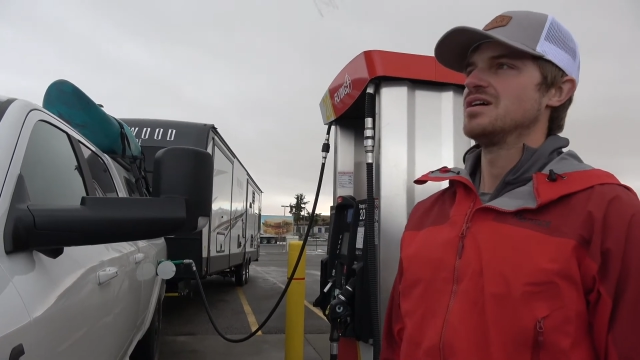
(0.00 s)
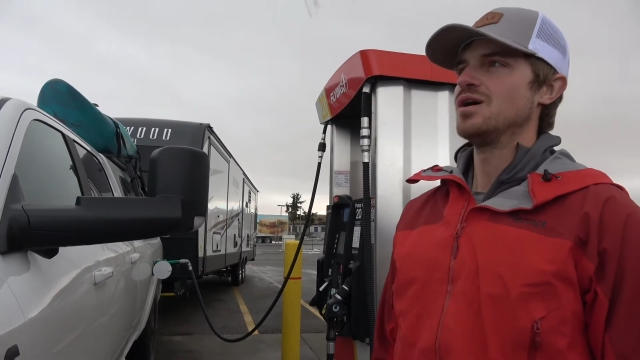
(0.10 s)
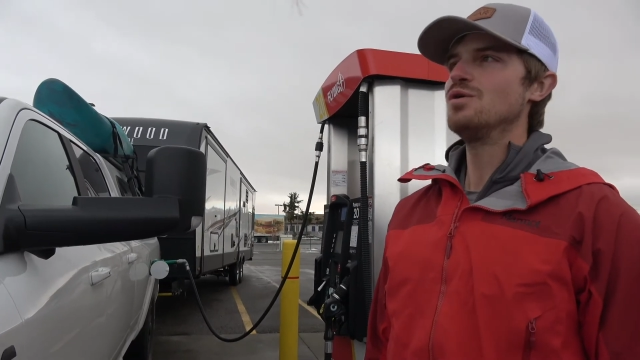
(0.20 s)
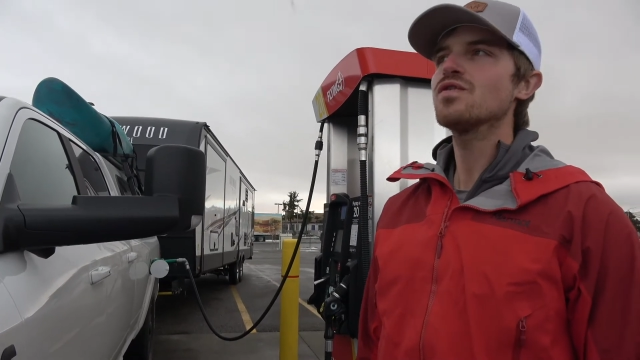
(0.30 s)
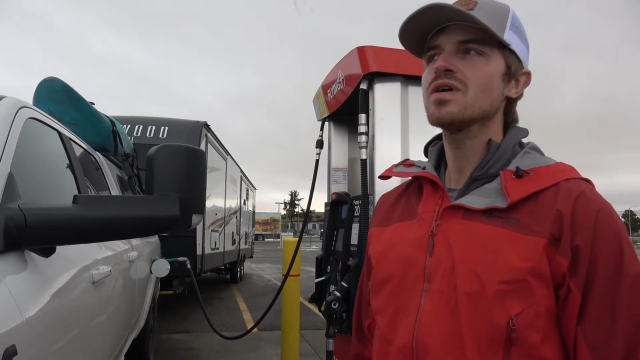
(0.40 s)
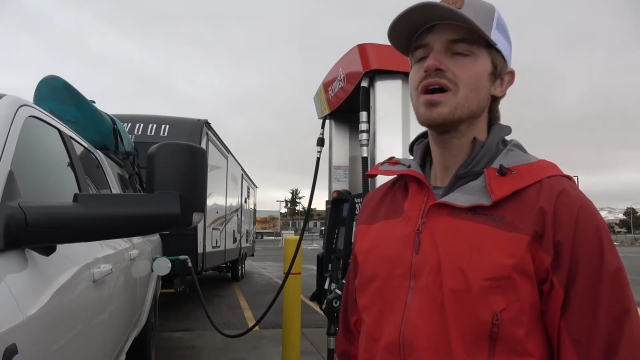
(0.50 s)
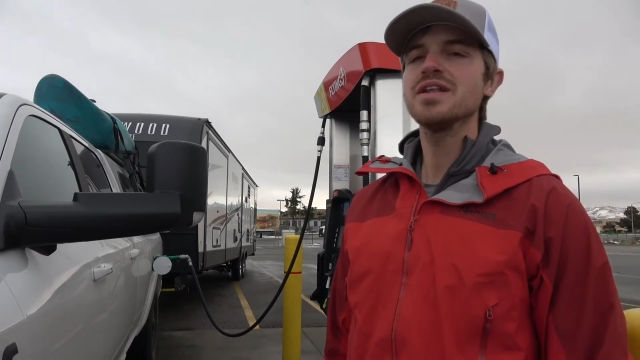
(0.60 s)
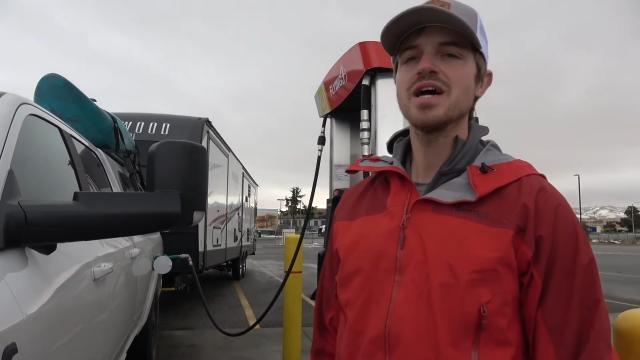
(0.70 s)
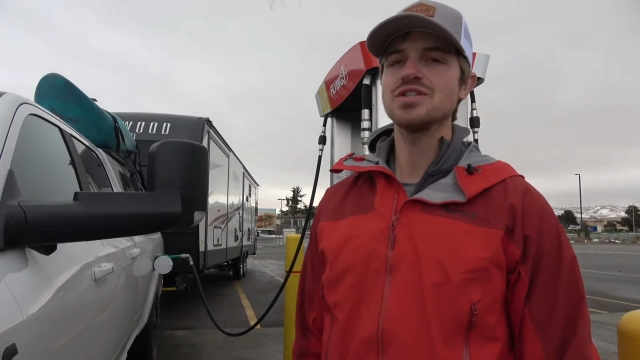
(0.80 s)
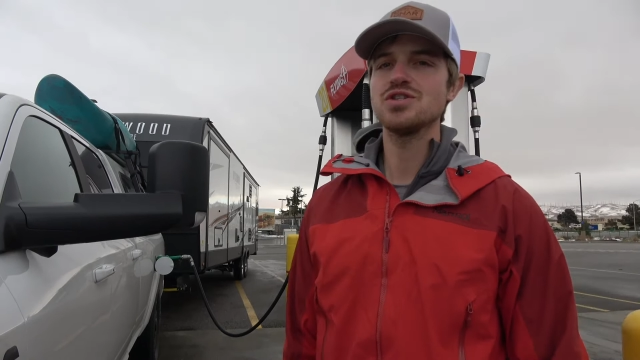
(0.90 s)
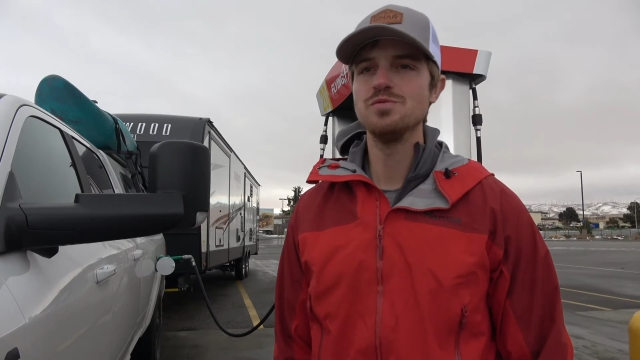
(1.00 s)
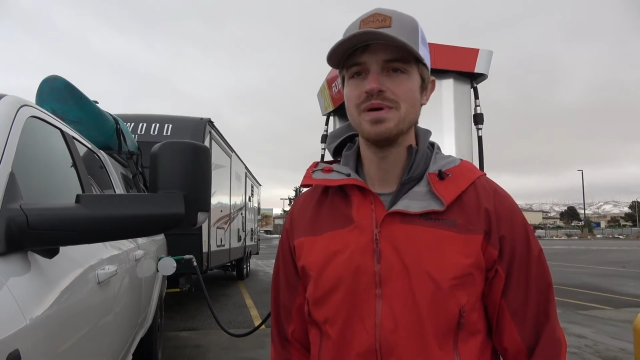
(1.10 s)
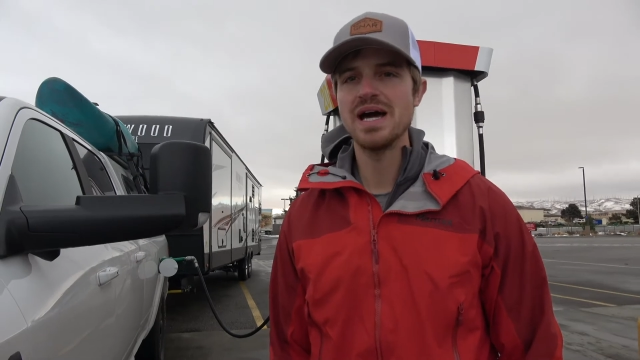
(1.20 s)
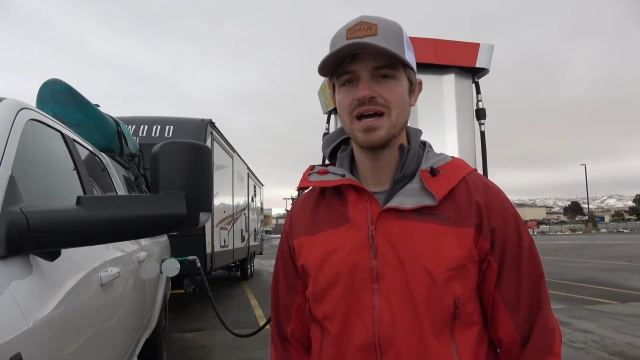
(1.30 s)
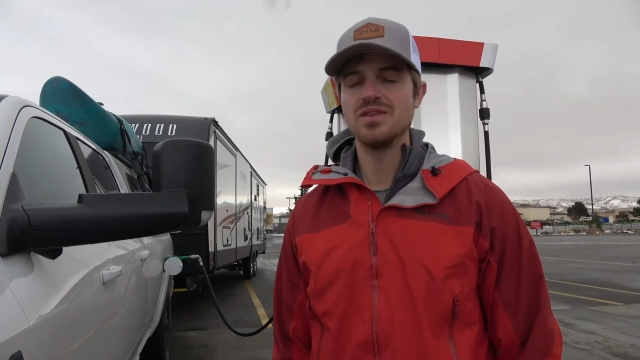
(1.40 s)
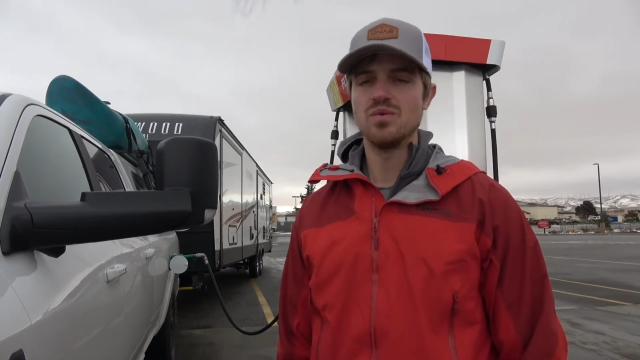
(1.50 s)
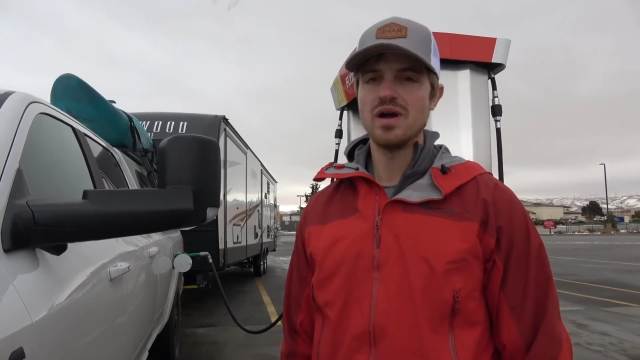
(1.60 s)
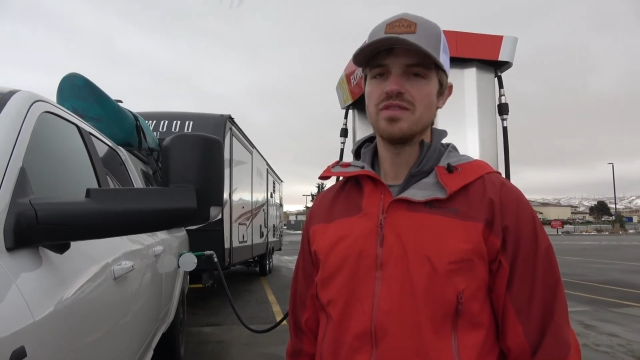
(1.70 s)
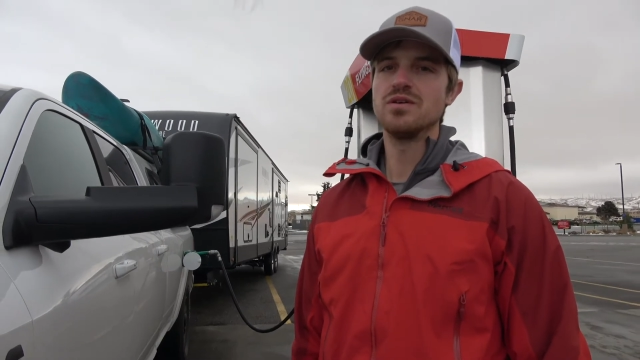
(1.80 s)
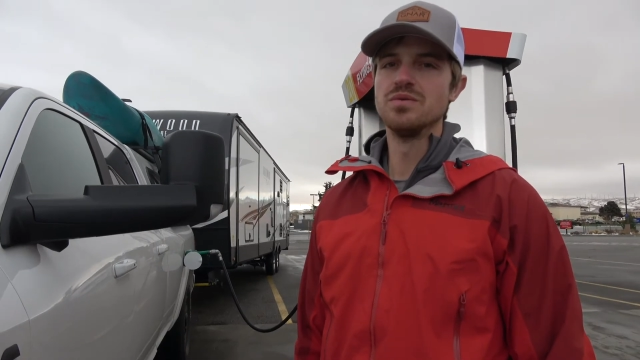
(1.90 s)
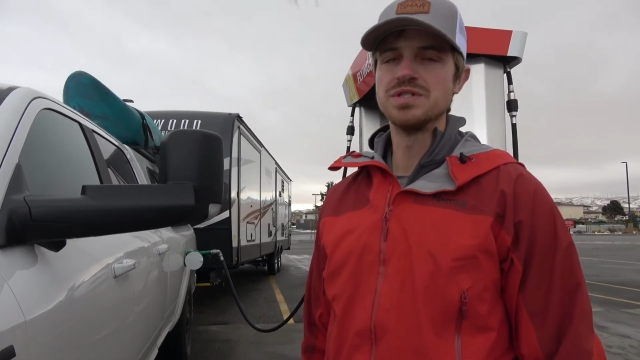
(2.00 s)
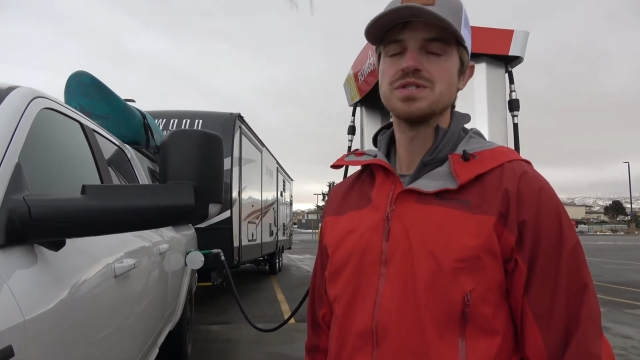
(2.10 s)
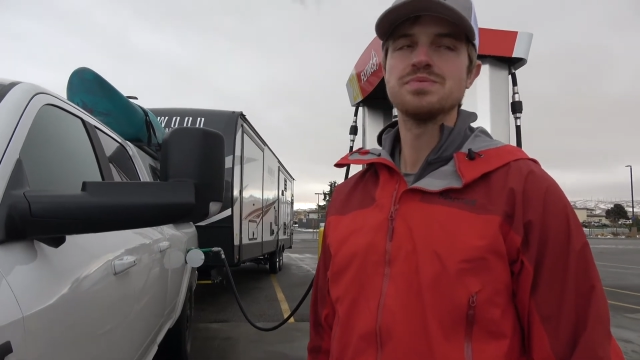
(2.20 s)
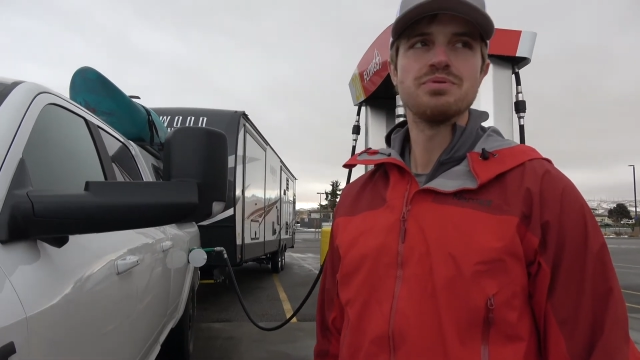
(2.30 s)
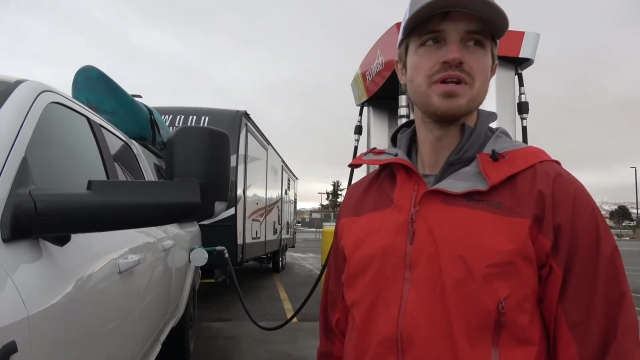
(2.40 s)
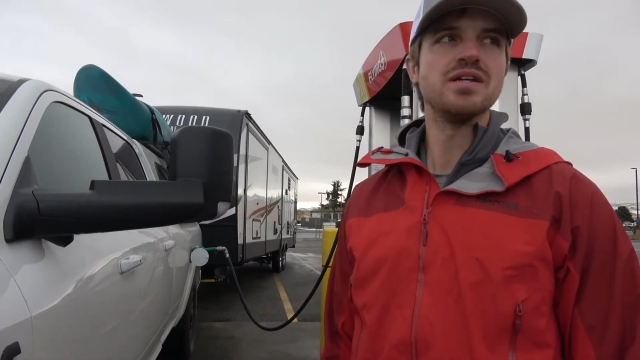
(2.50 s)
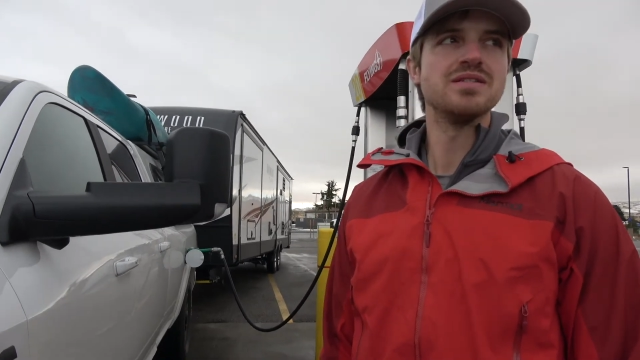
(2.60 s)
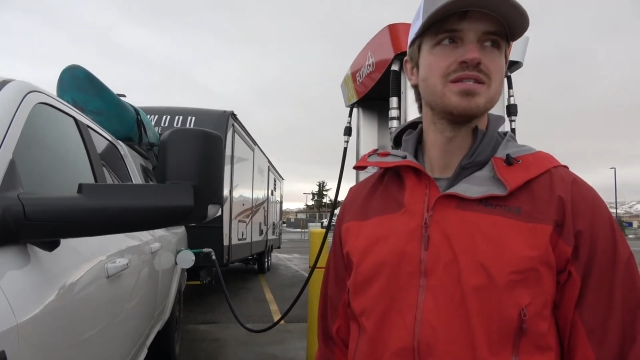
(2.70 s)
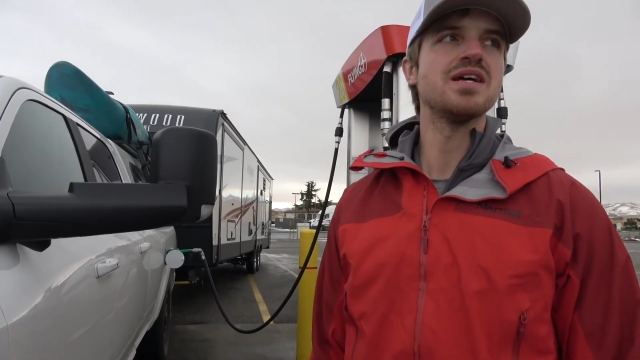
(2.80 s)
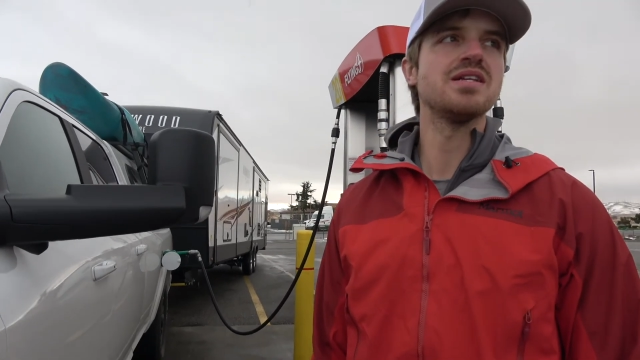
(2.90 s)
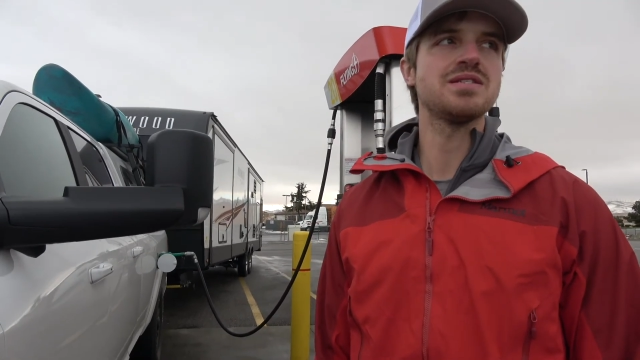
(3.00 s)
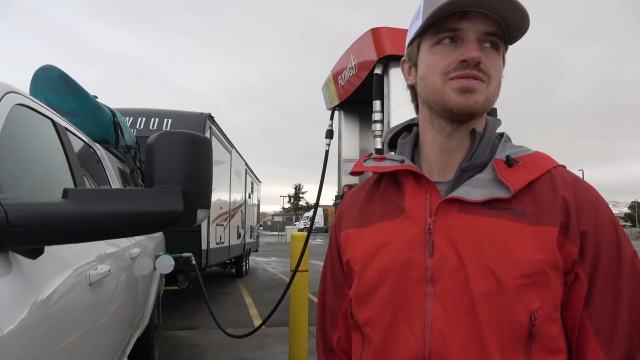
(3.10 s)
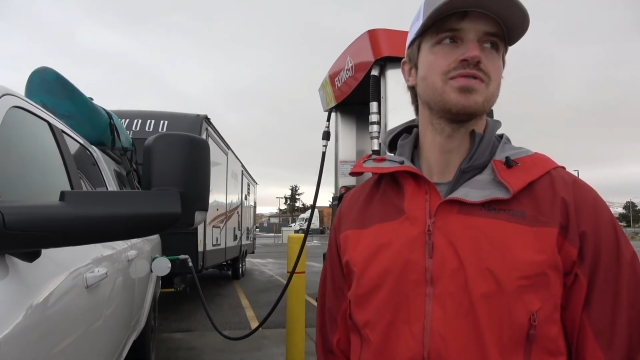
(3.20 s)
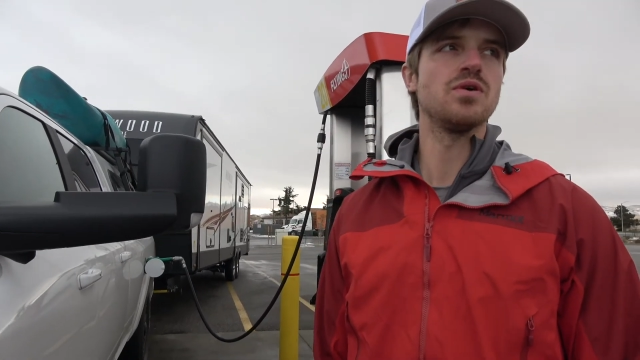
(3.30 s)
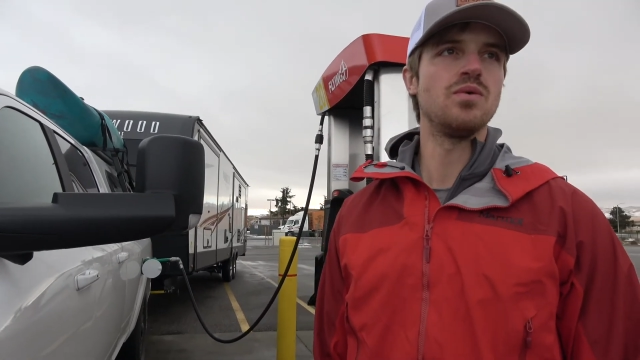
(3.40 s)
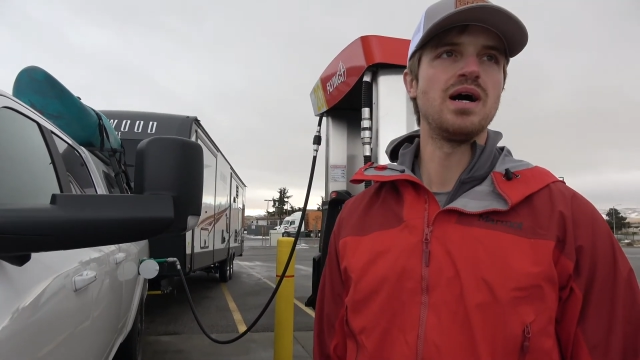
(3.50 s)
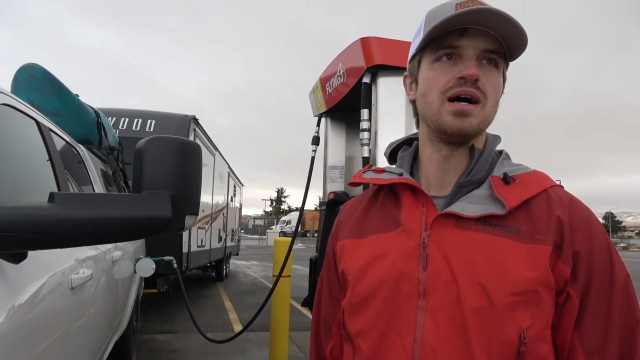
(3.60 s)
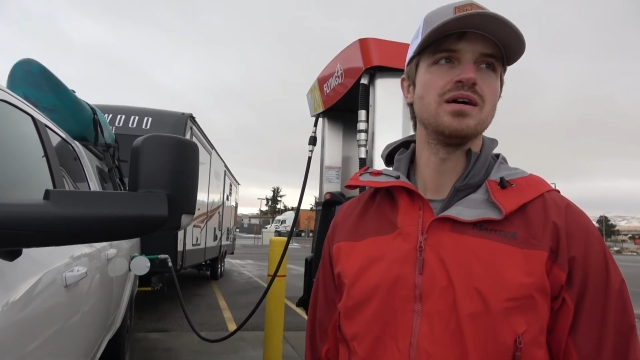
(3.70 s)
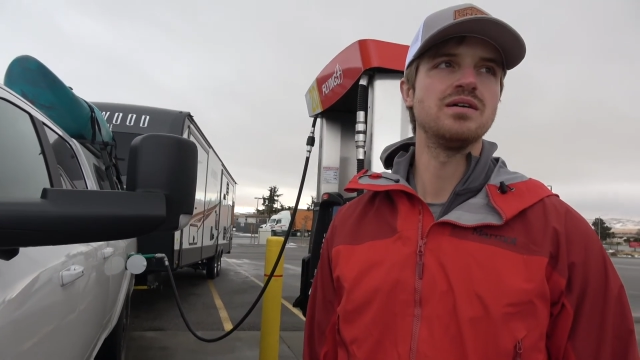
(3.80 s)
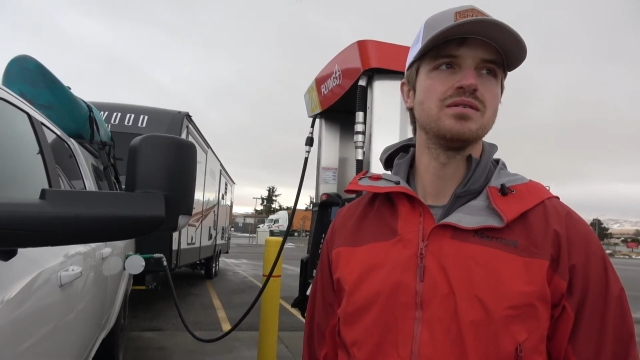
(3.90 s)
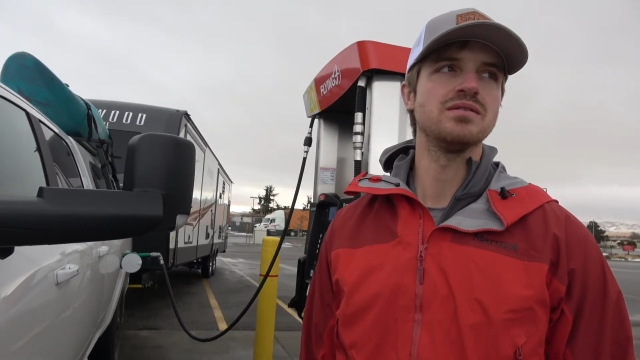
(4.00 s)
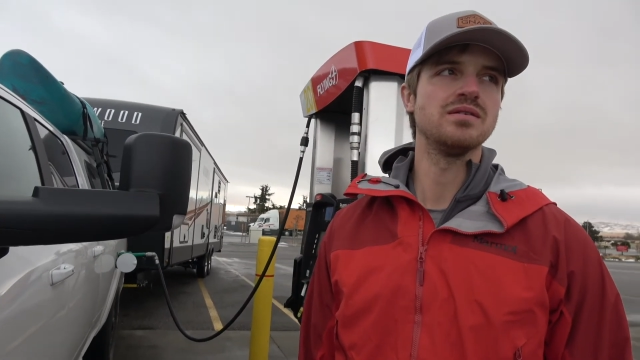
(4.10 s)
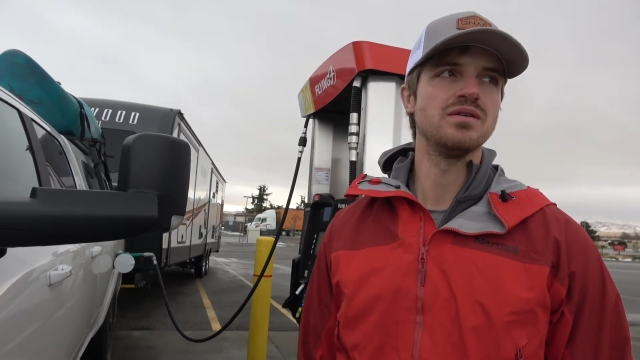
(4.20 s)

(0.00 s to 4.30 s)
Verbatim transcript: Overall, not too bad. The weather was pretty intense for a while.